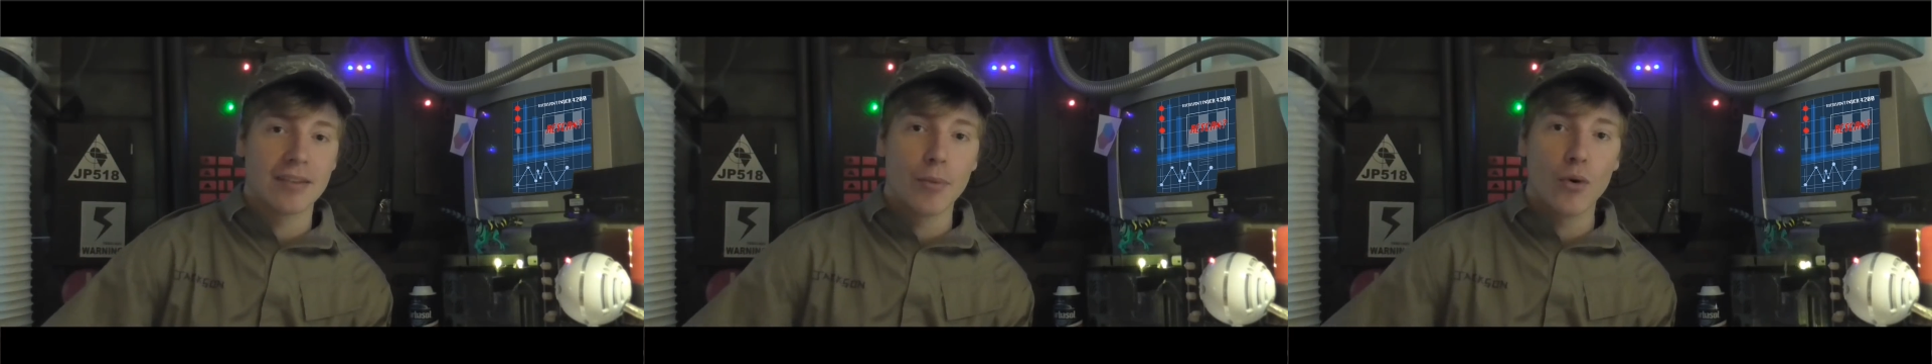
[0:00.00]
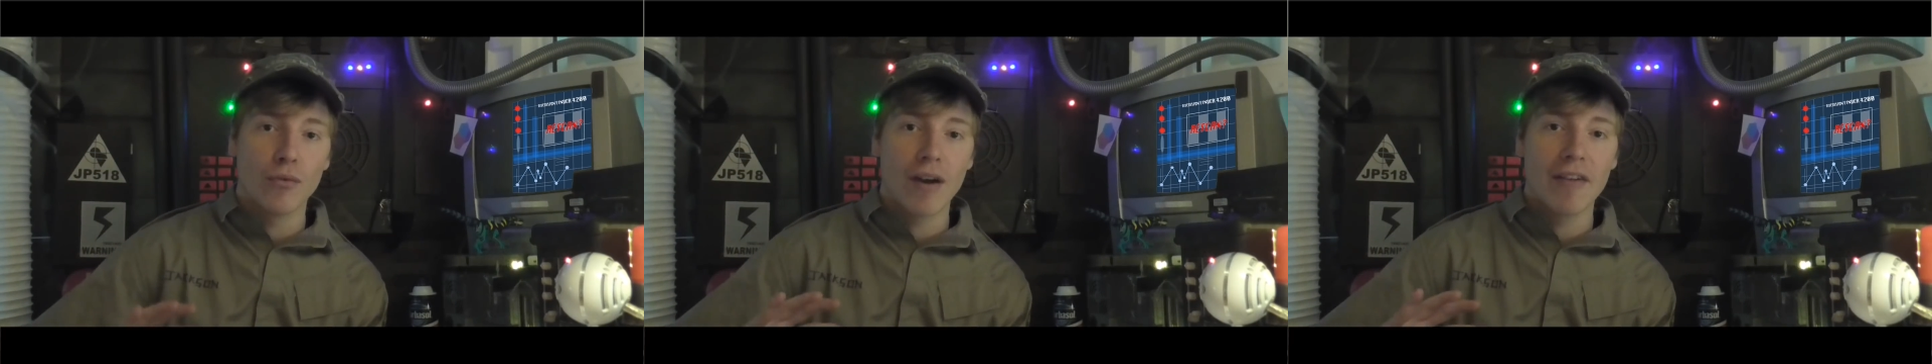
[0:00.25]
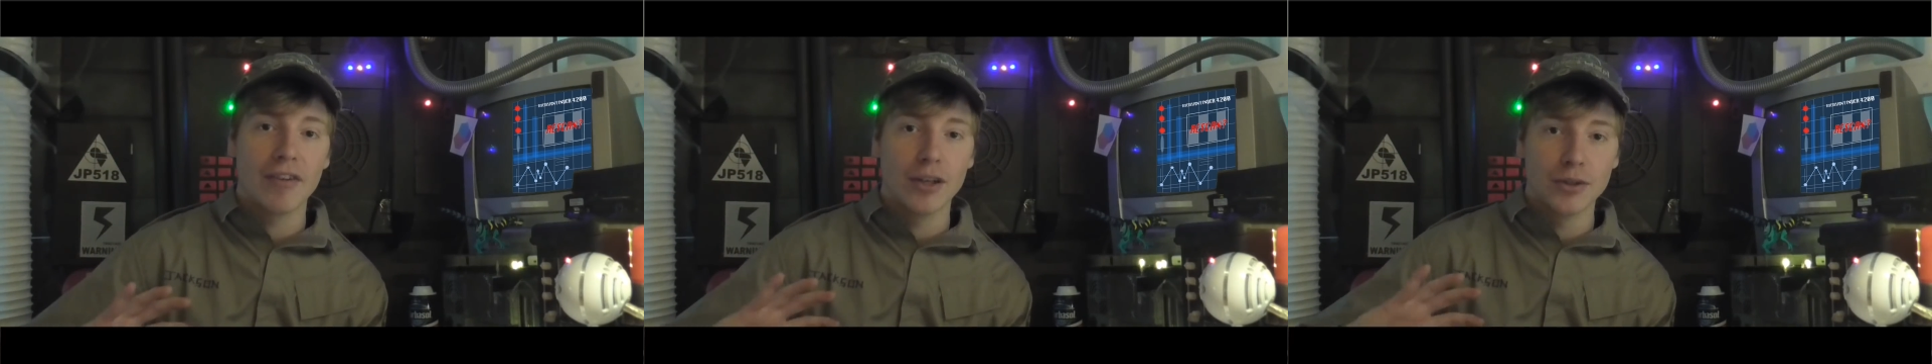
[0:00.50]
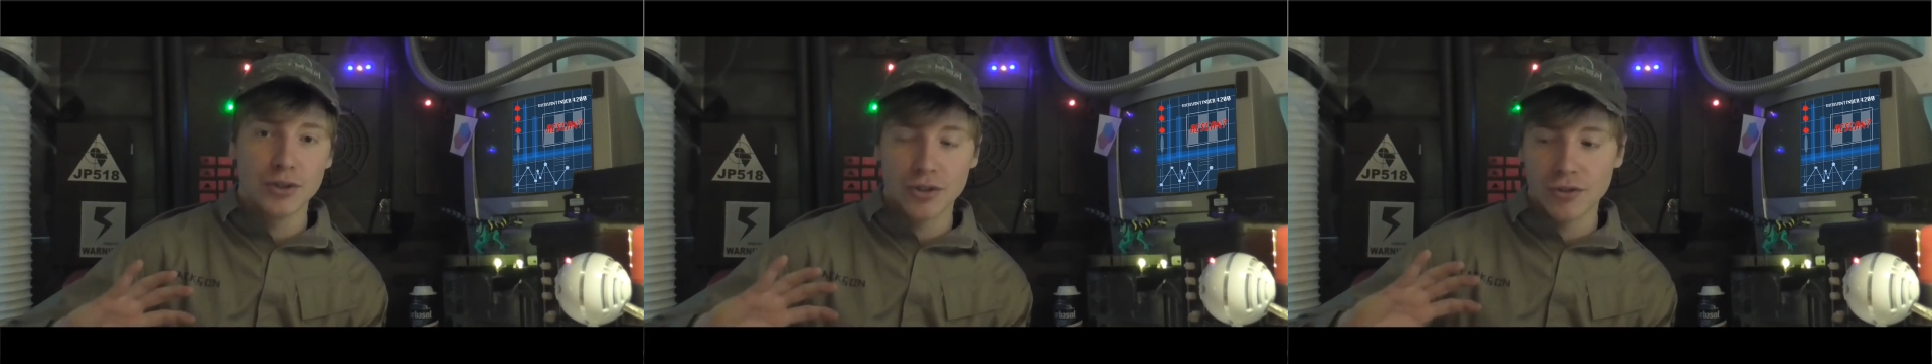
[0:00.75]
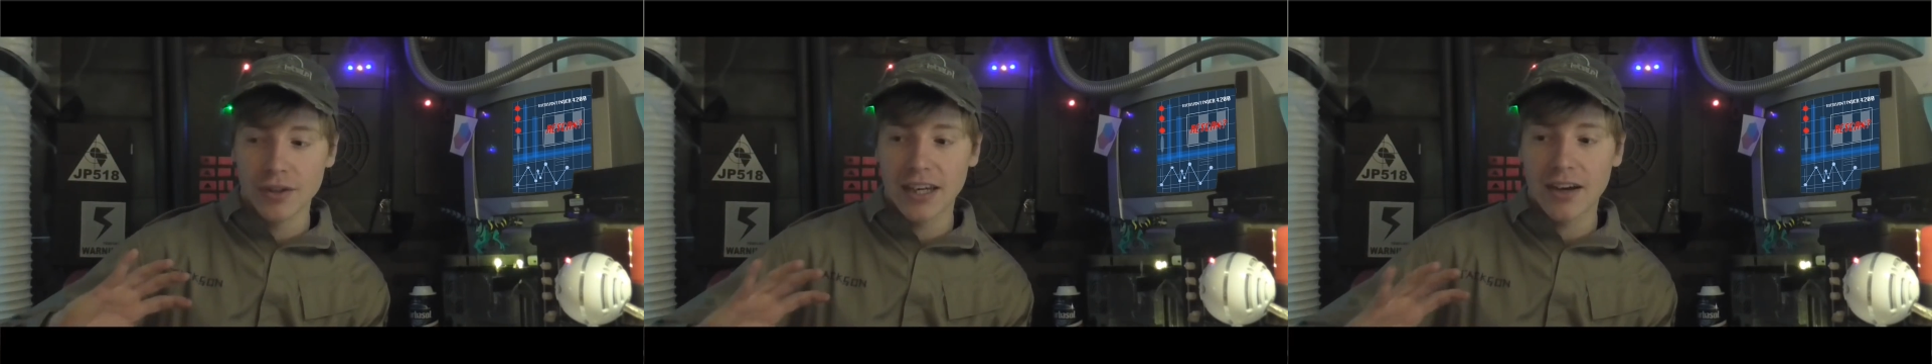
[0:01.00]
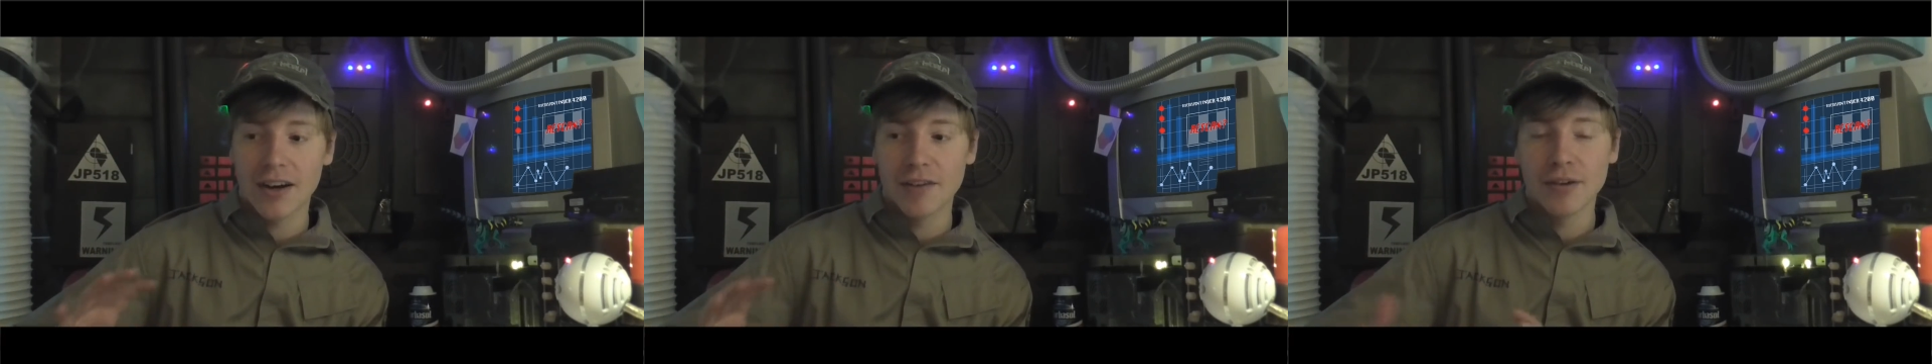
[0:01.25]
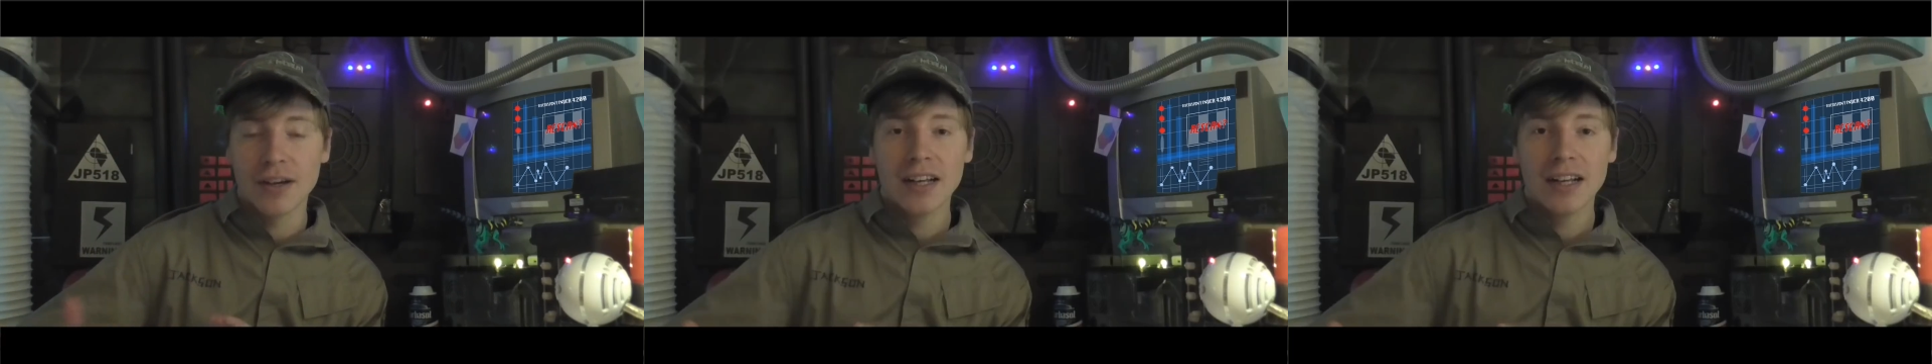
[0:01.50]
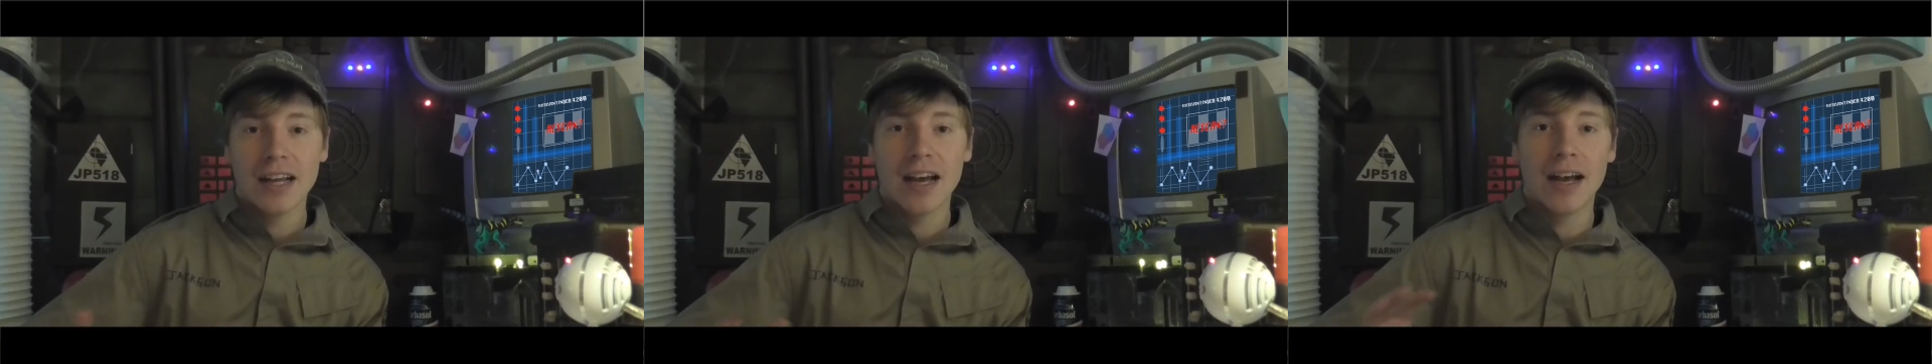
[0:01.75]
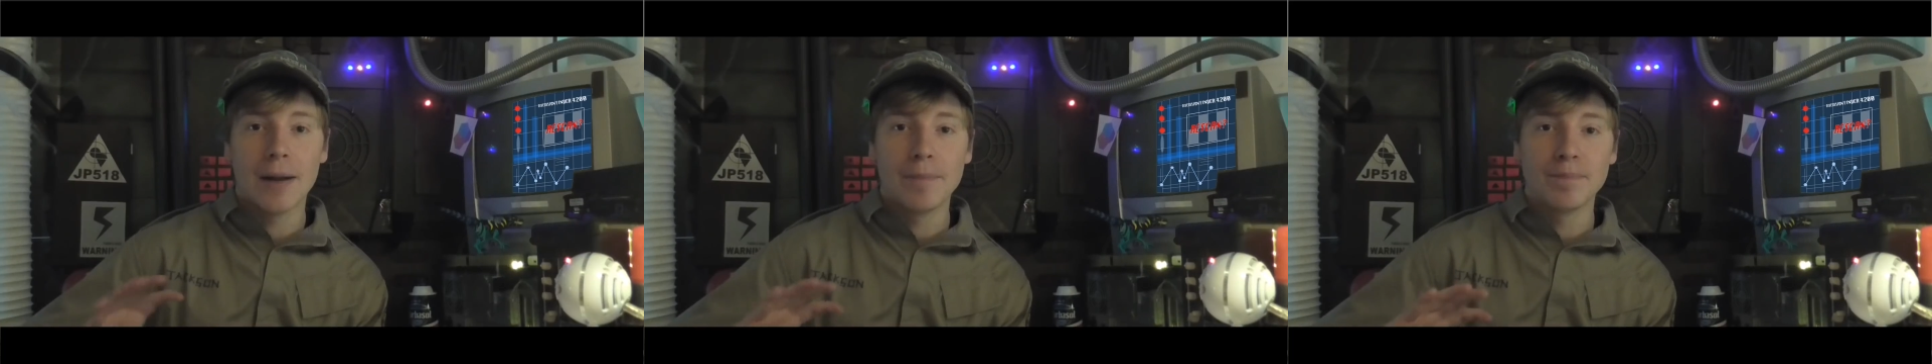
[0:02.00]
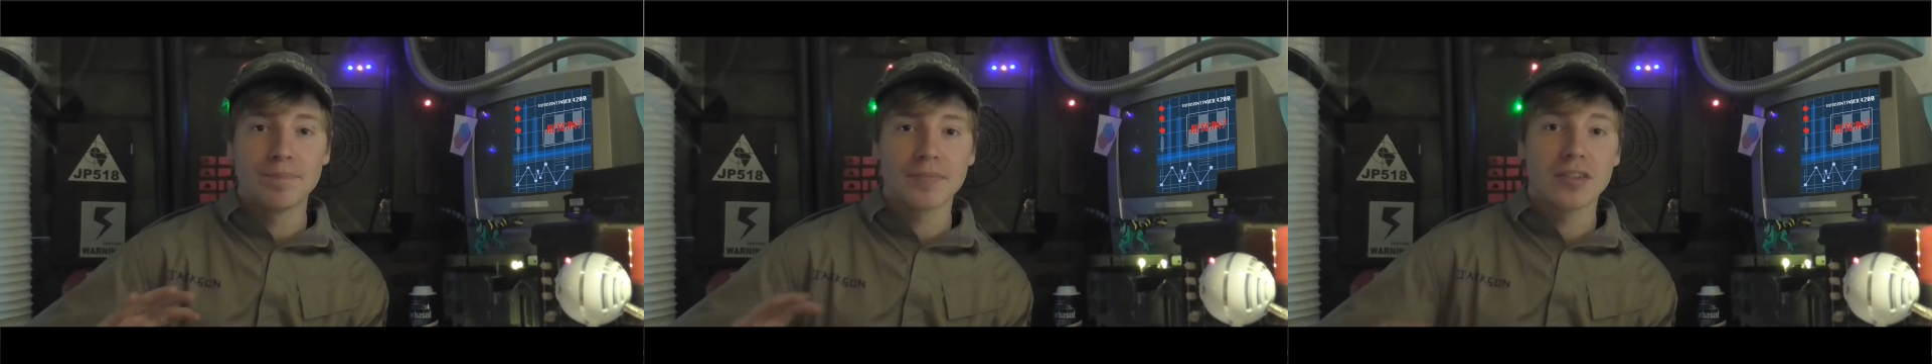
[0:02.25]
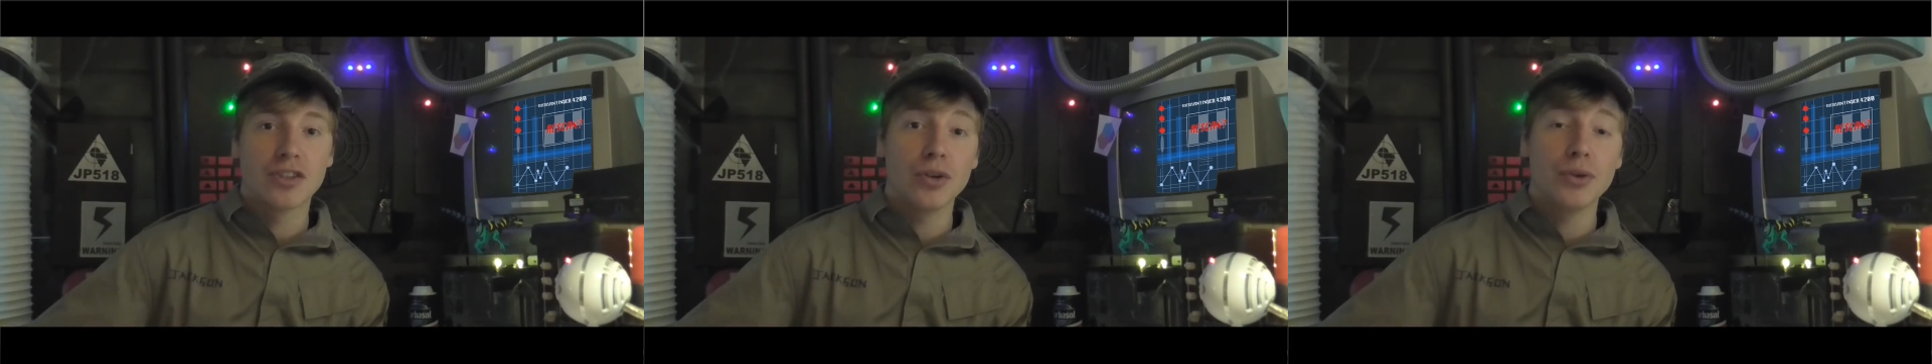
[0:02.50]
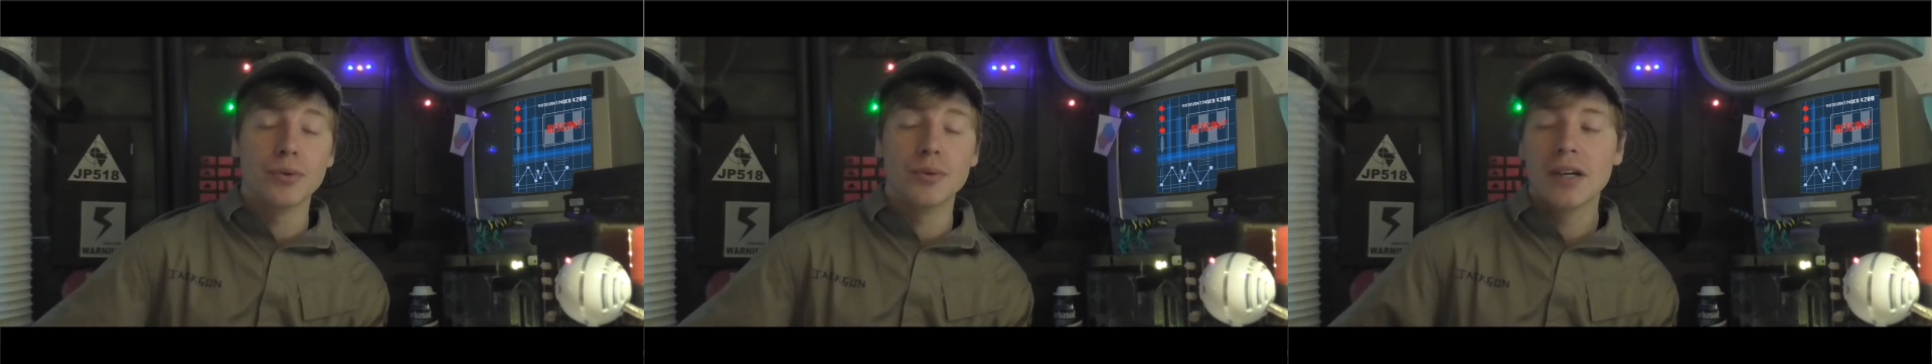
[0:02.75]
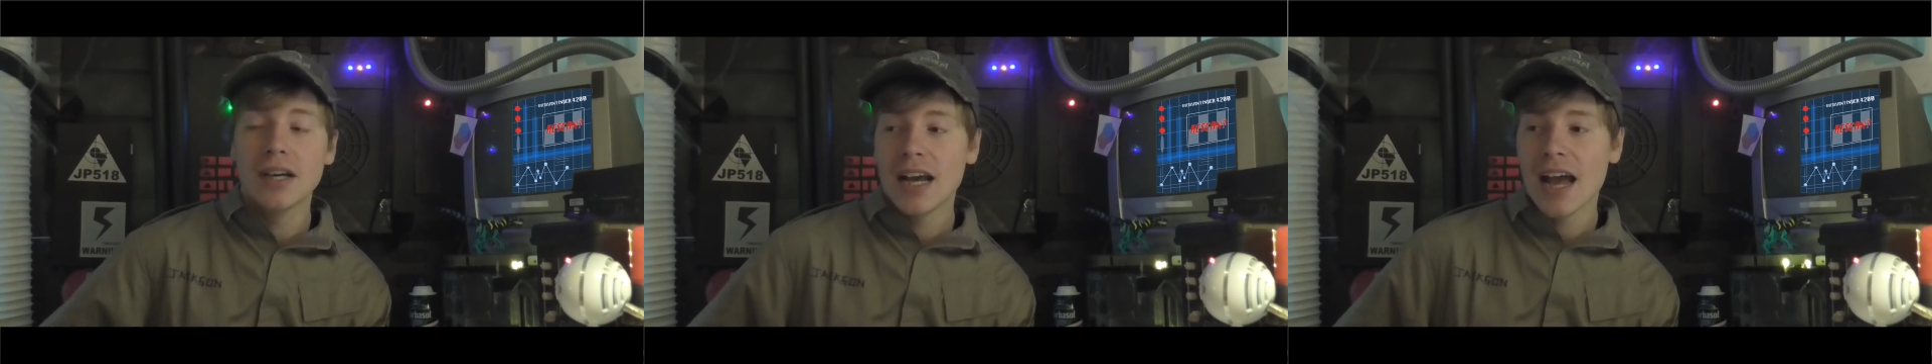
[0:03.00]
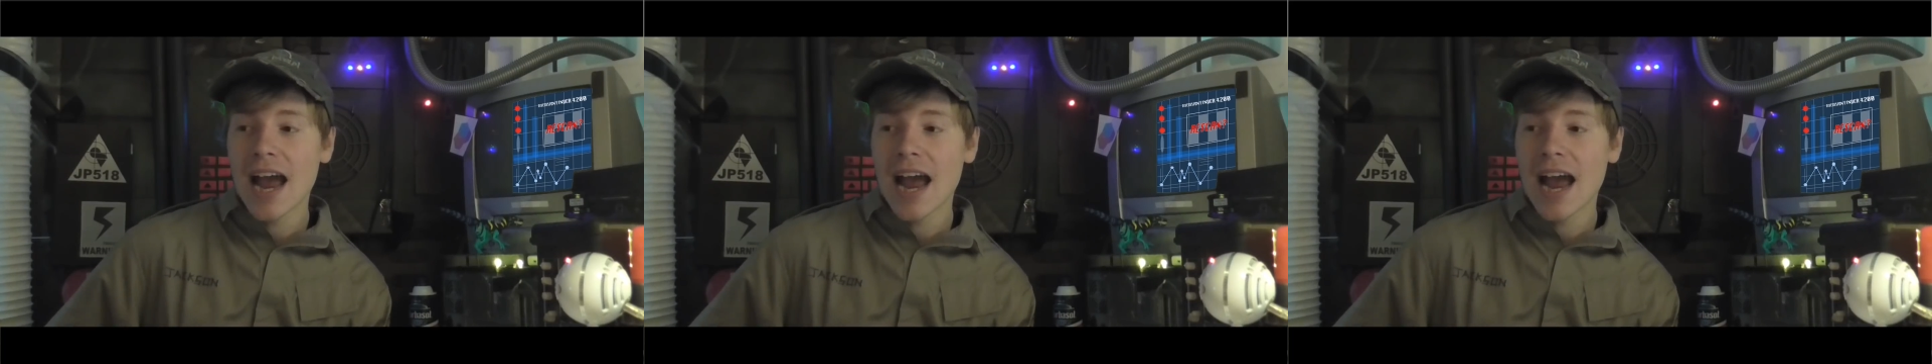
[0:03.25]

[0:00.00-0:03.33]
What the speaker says: as a more revolutionary kind of tool.